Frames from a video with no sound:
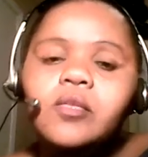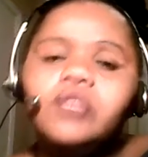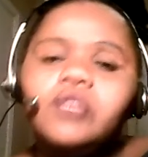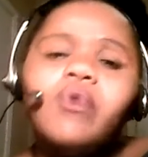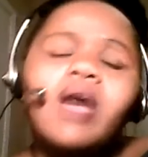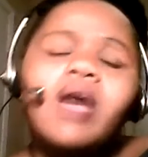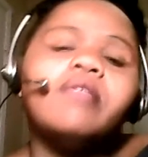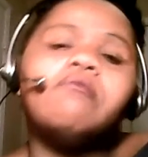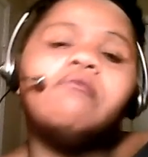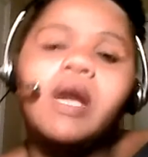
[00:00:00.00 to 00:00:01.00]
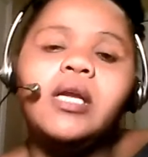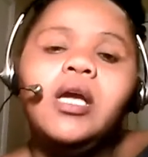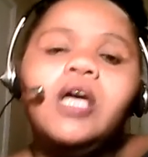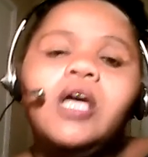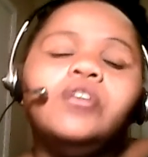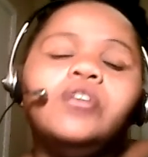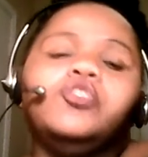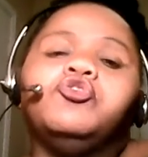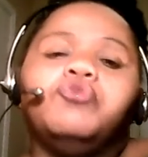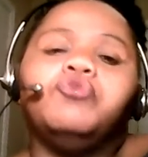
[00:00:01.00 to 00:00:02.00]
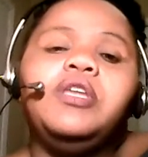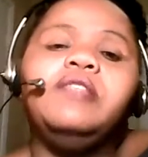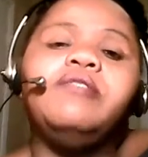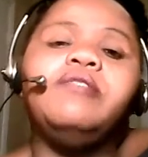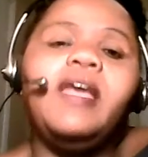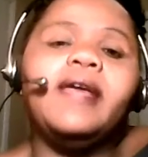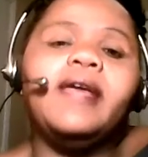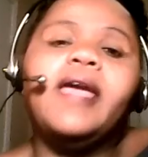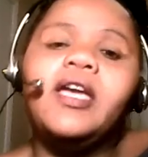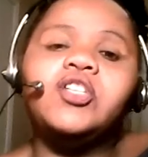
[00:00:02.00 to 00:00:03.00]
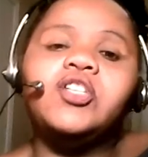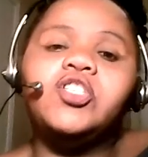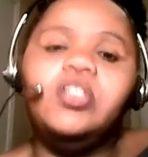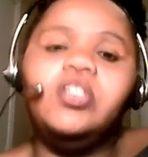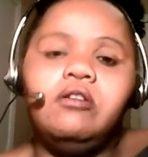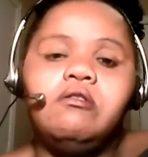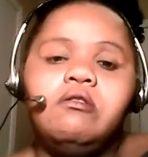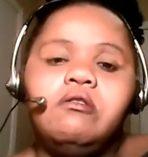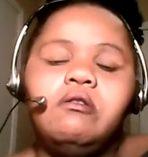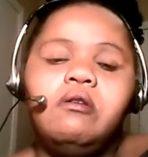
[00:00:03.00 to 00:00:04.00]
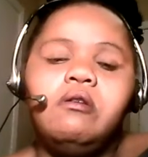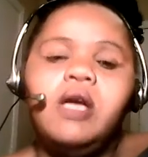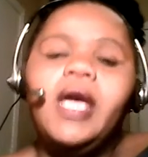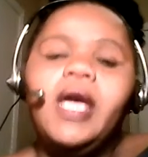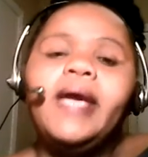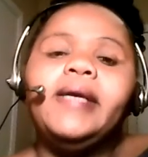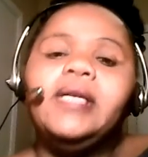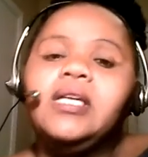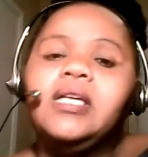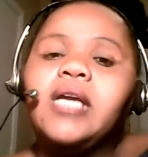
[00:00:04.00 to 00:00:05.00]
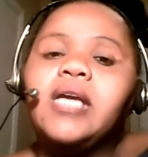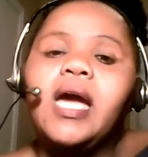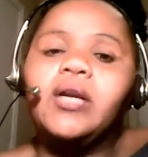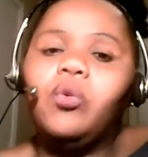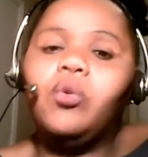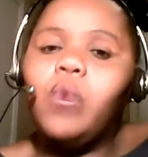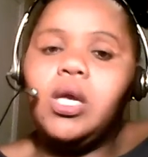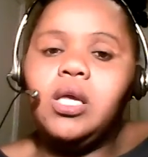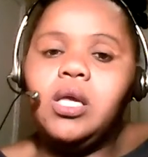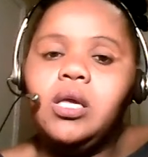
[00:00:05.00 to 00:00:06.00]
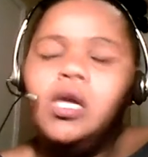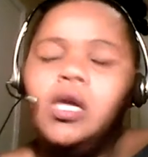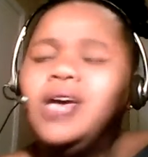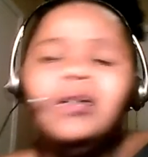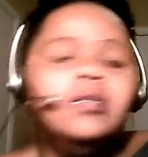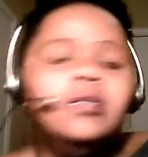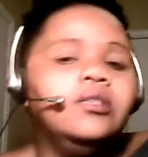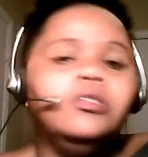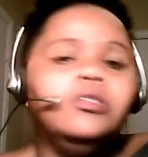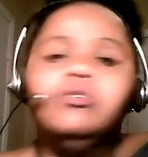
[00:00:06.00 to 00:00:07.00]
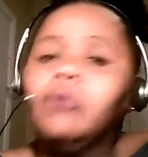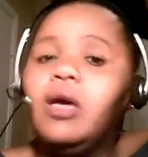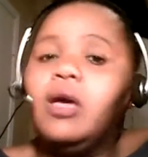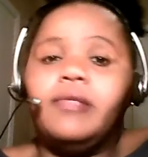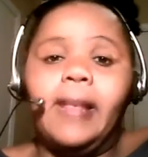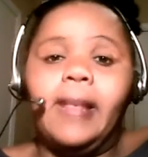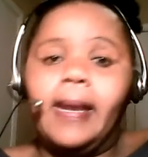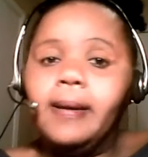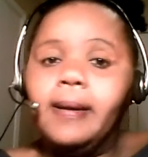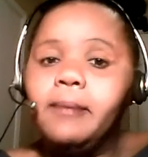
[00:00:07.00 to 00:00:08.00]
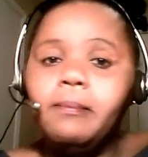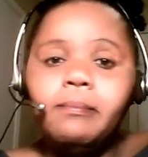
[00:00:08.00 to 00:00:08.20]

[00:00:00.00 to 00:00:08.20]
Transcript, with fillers: you have a right to treat that cashier any kind of way you don't have to like them